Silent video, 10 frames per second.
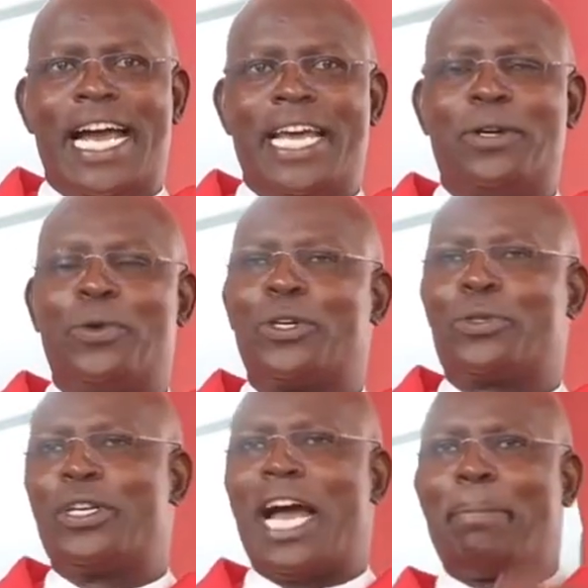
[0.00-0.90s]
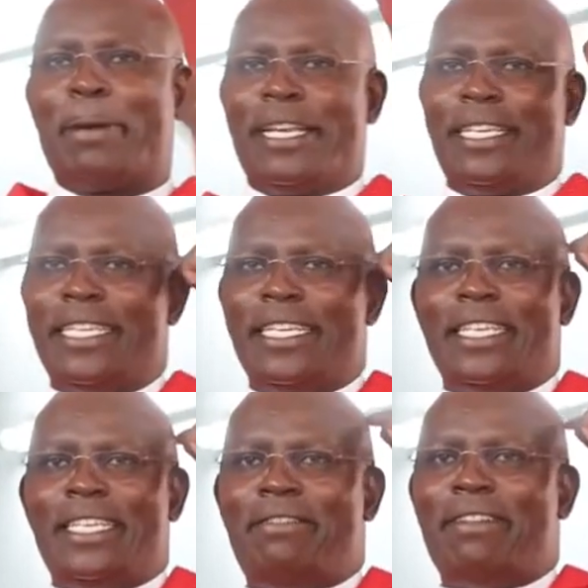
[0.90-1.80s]
I don't know what would happen
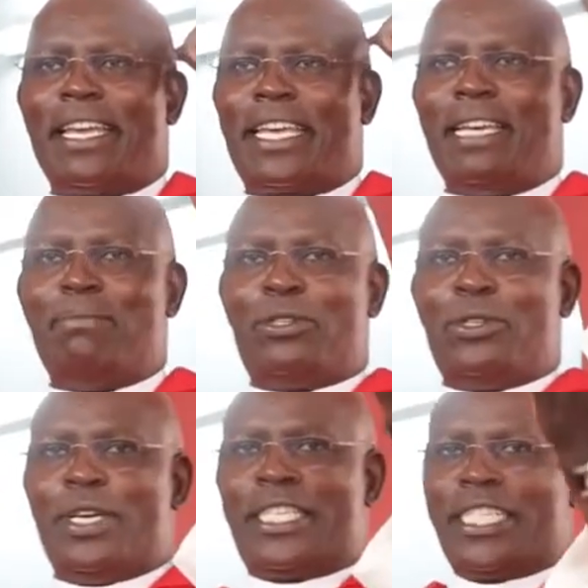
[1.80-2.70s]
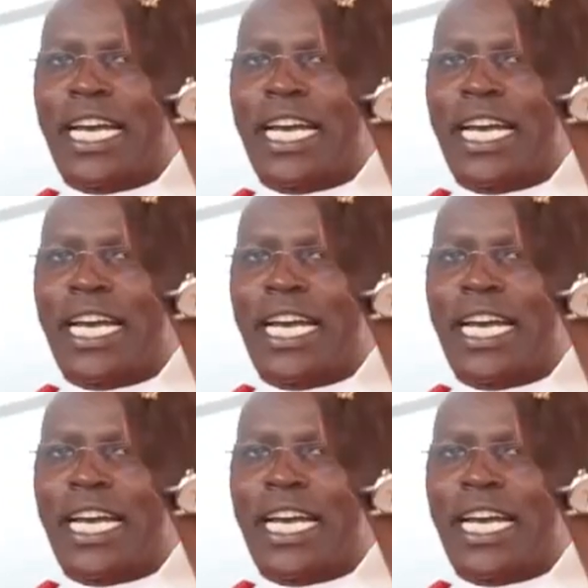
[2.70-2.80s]
if I came to your